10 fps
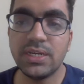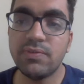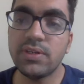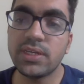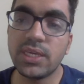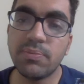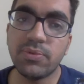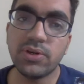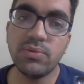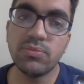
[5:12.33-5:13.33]
it will keep
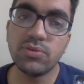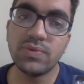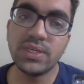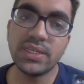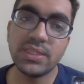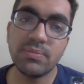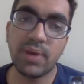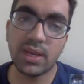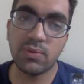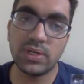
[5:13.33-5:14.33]
on moving in the
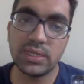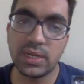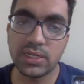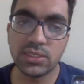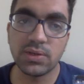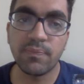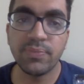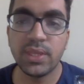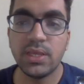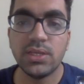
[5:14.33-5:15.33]
backward direction.
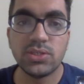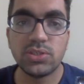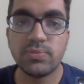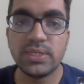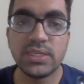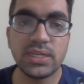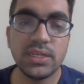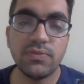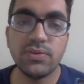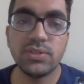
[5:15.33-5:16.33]
So
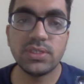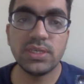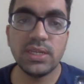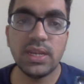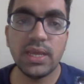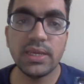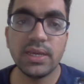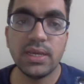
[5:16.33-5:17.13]
basically if you see, like